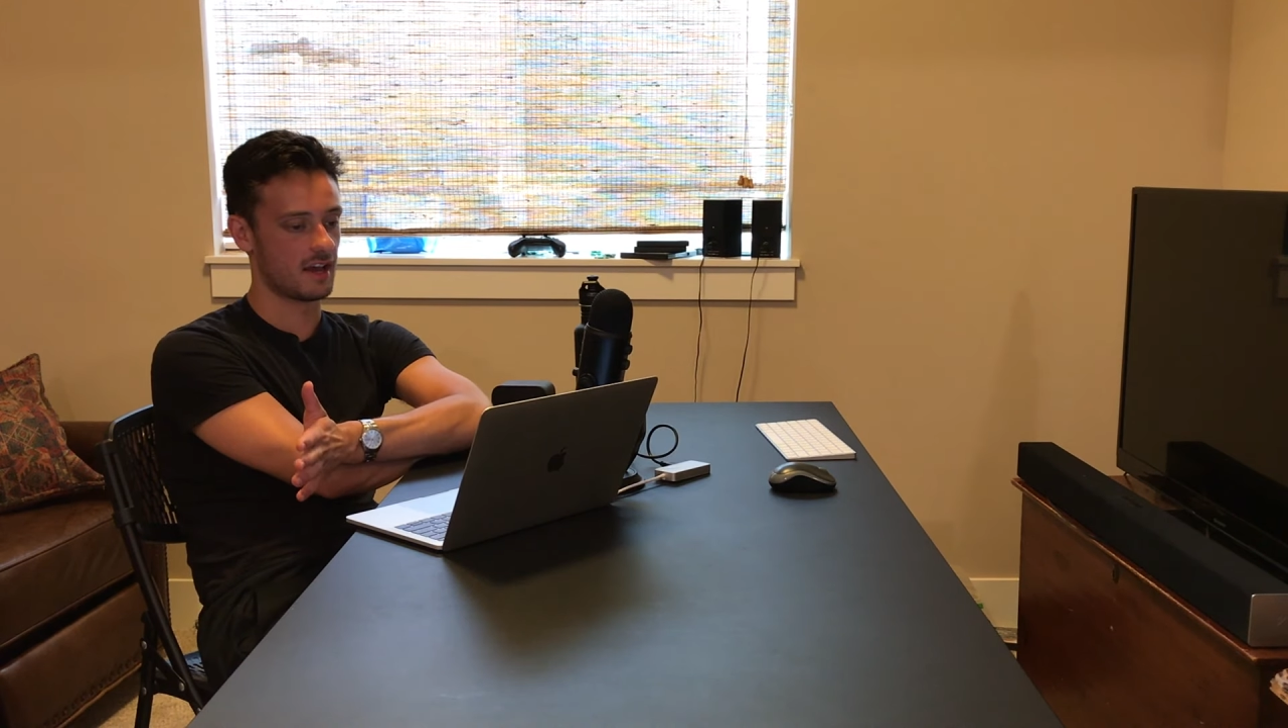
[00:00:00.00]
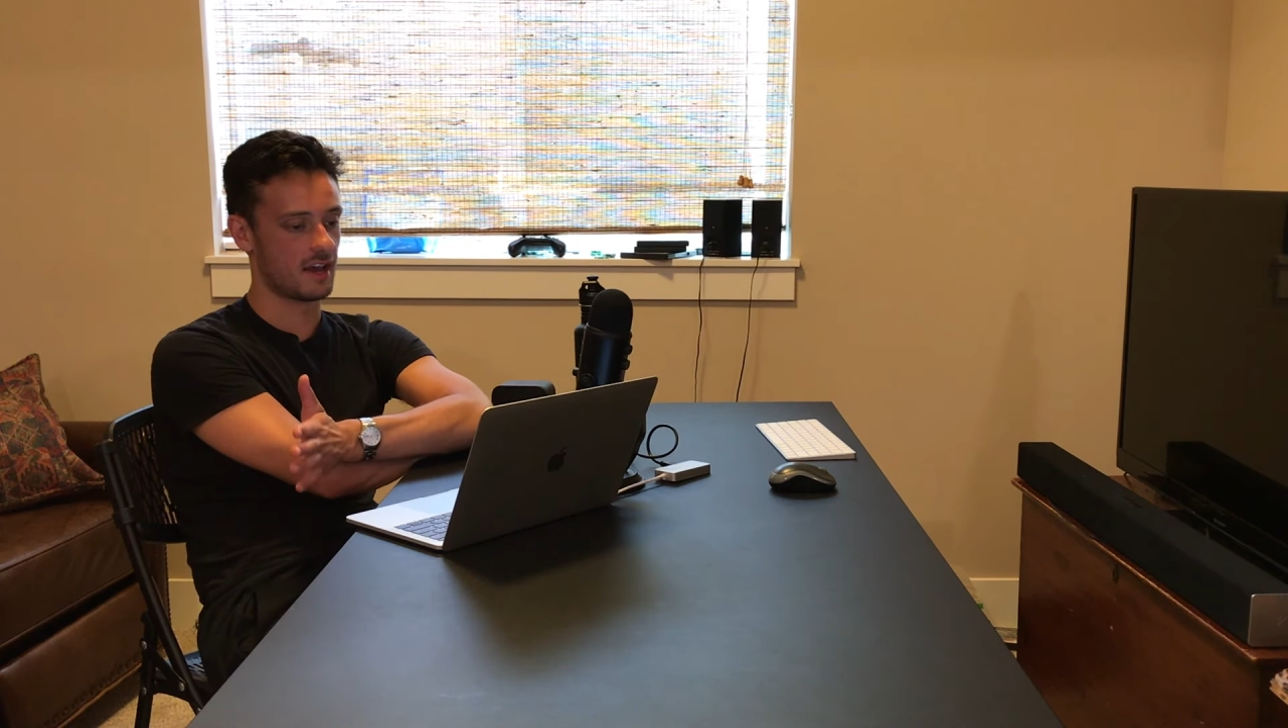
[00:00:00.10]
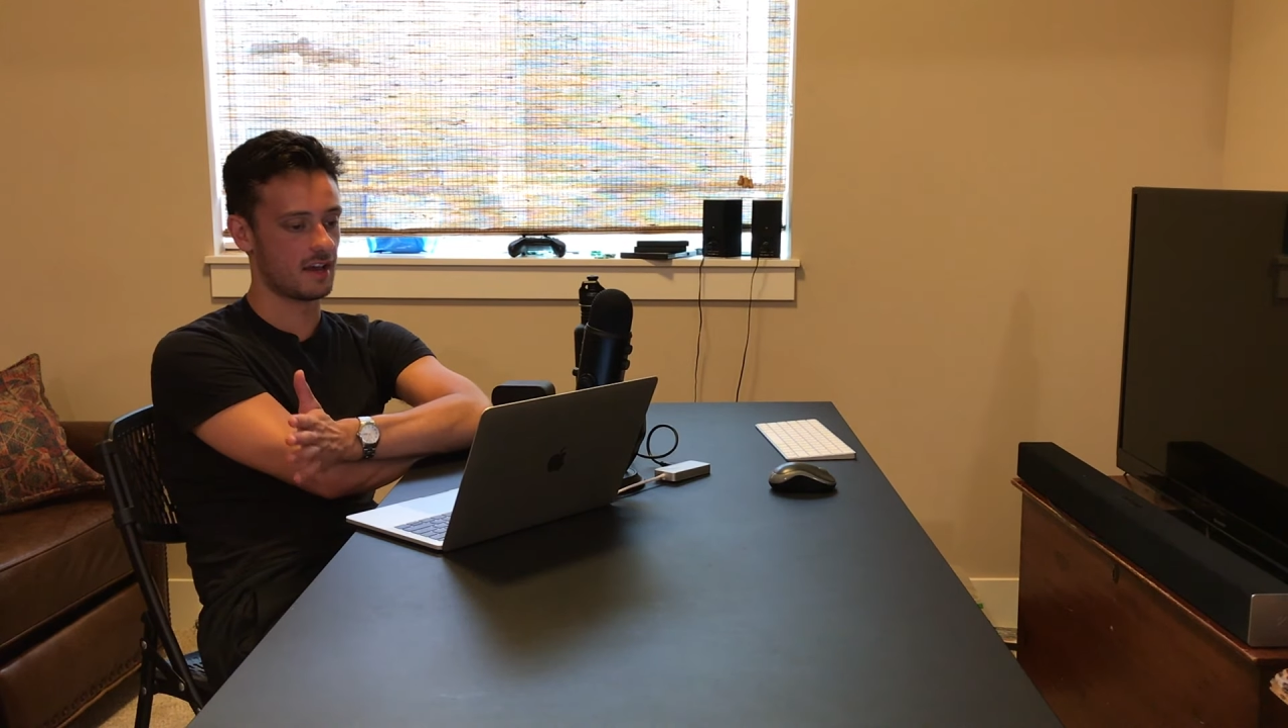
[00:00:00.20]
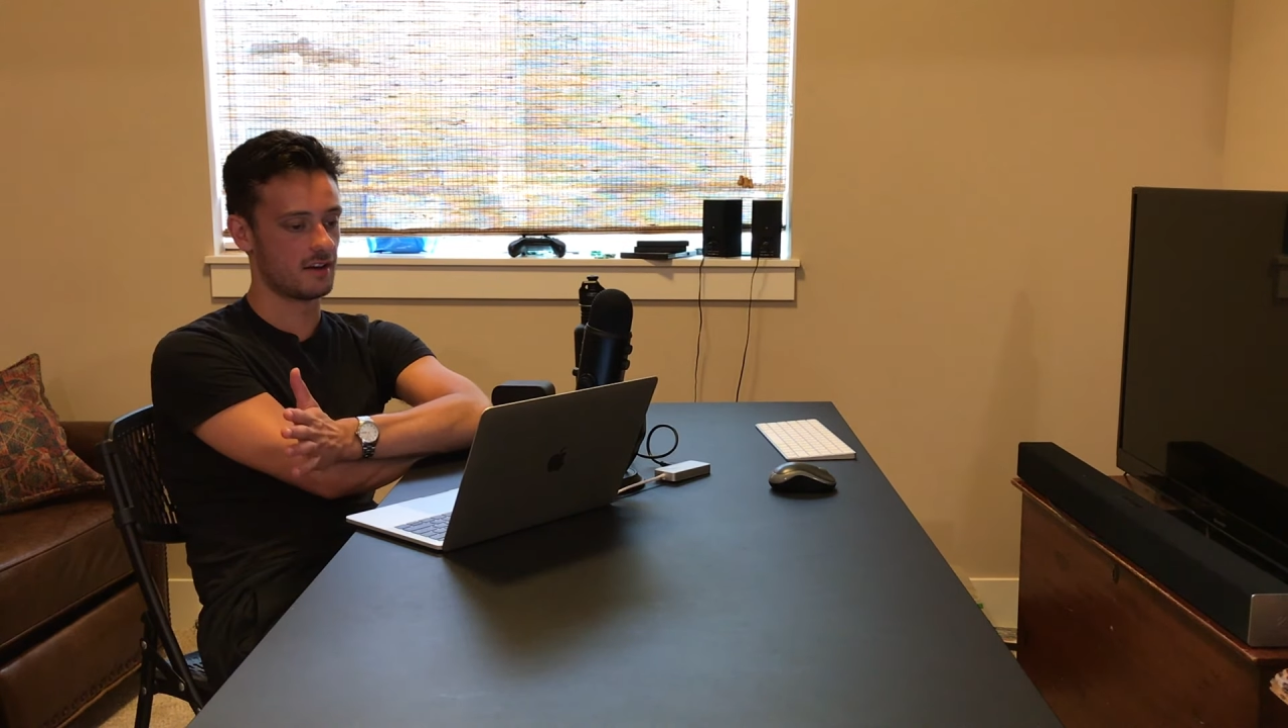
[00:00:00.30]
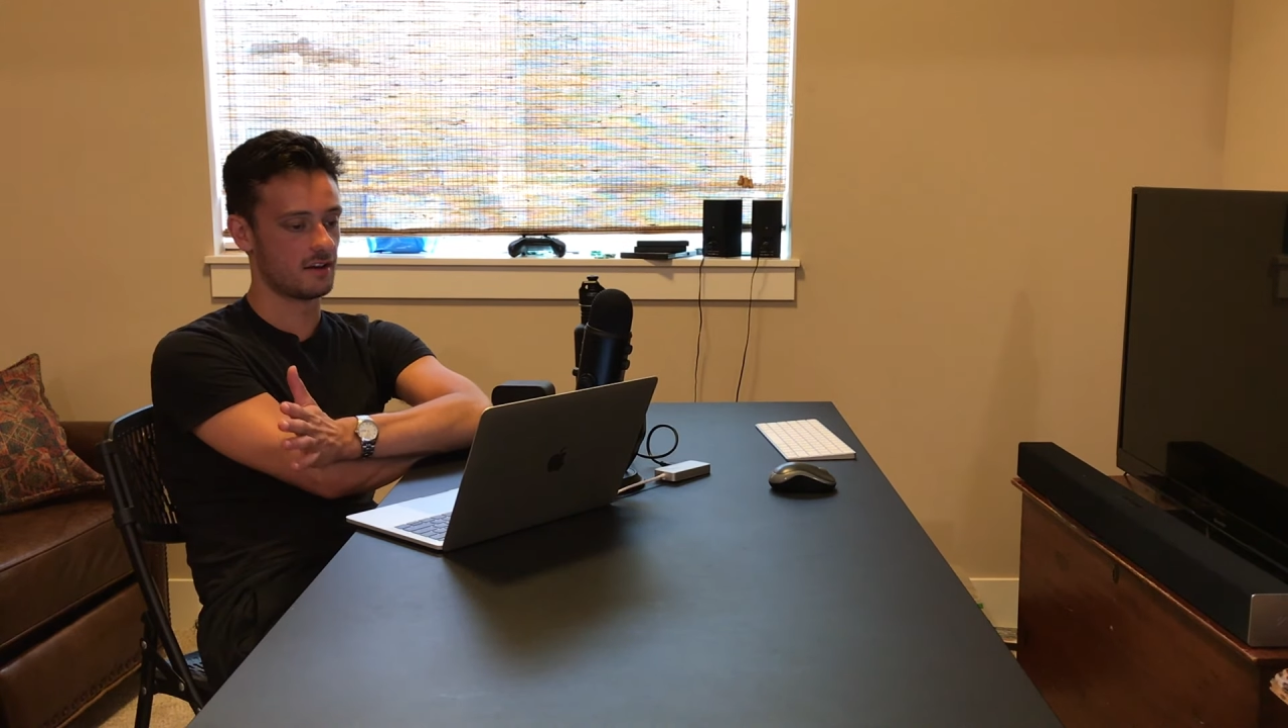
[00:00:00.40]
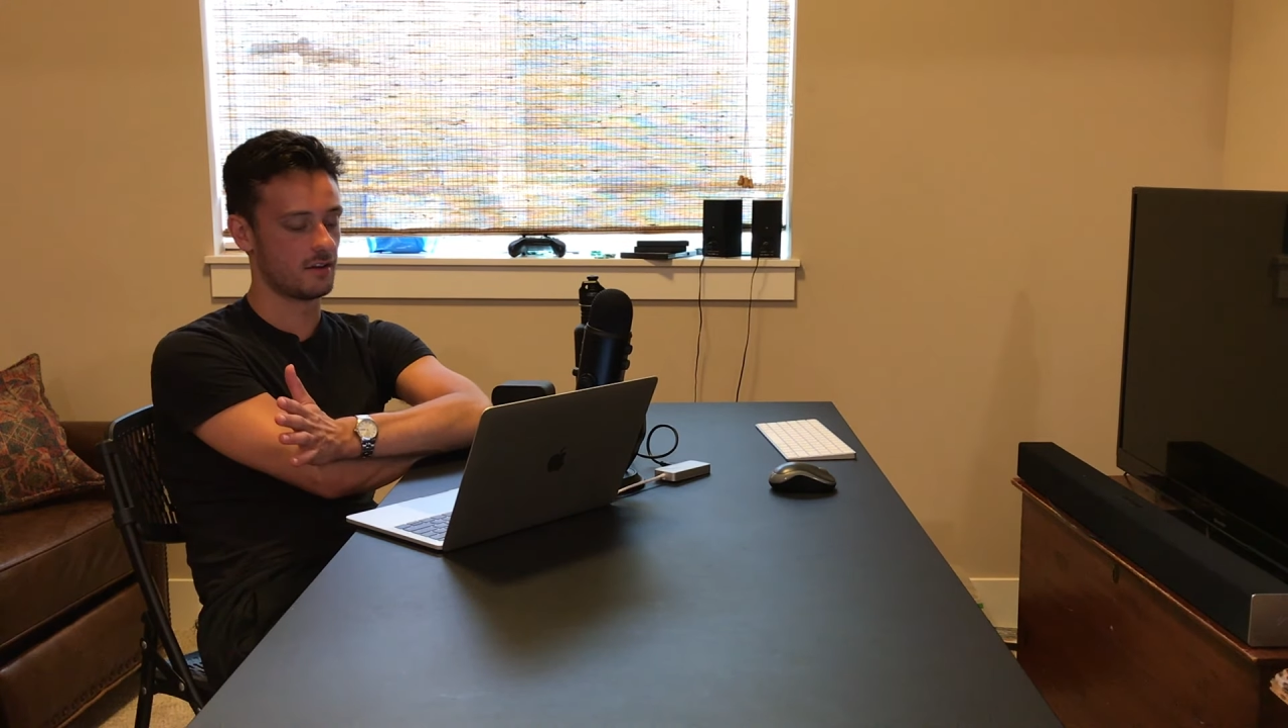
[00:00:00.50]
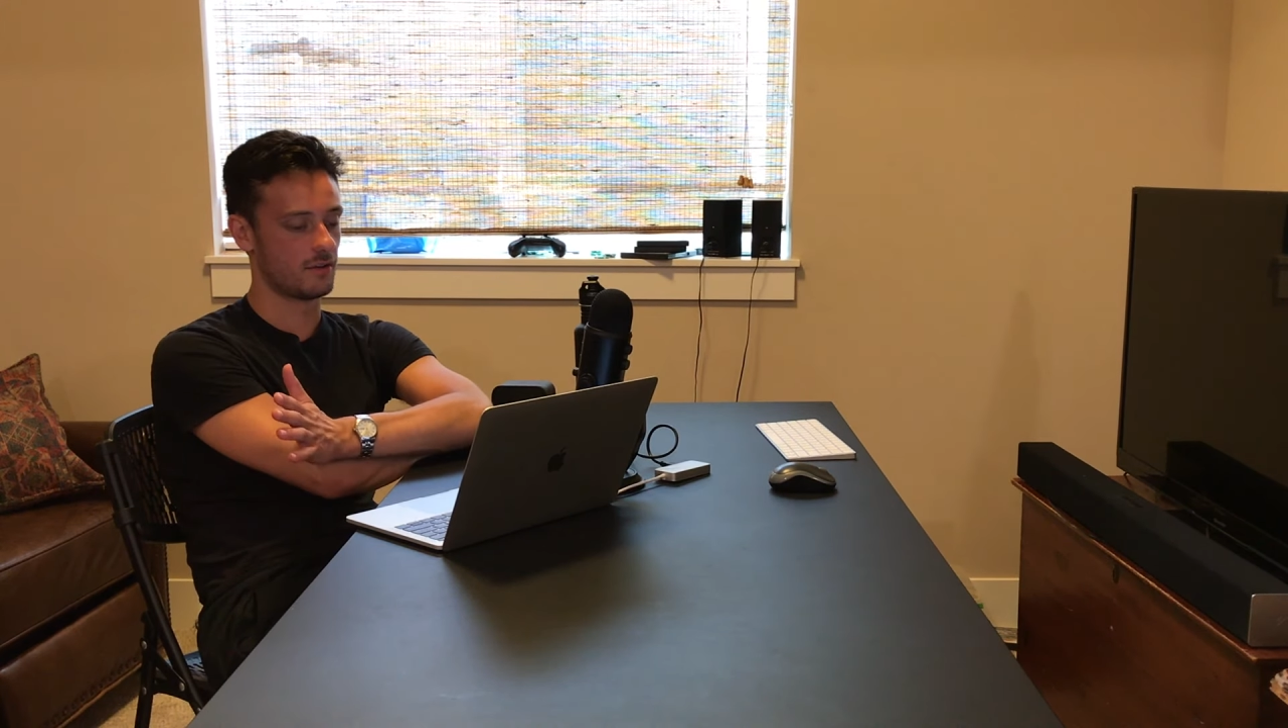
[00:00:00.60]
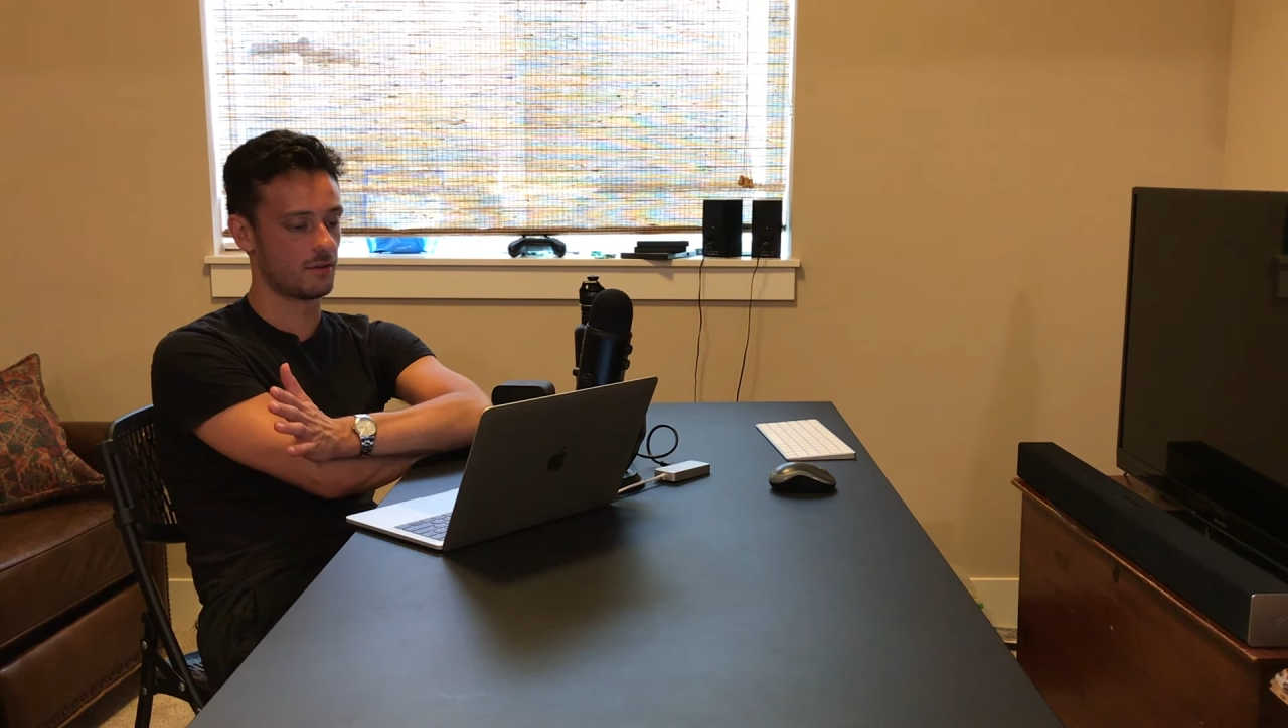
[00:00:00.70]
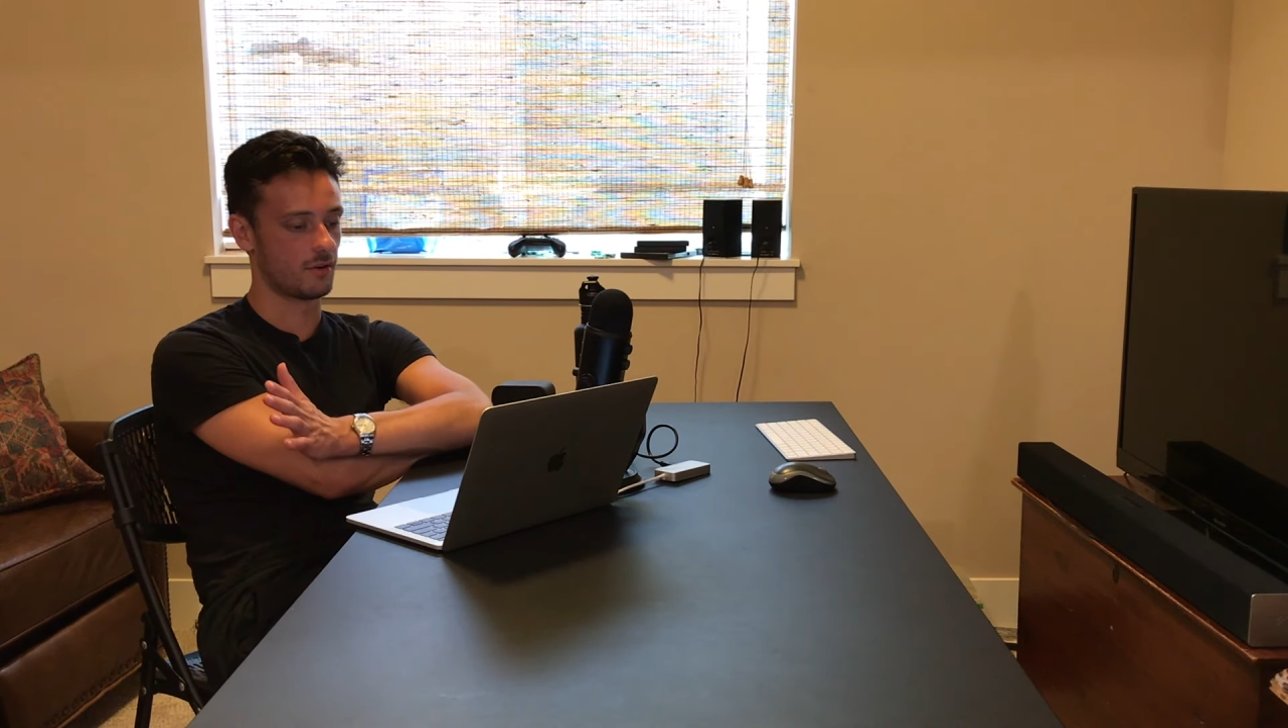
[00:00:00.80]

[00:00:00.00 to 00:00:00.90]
and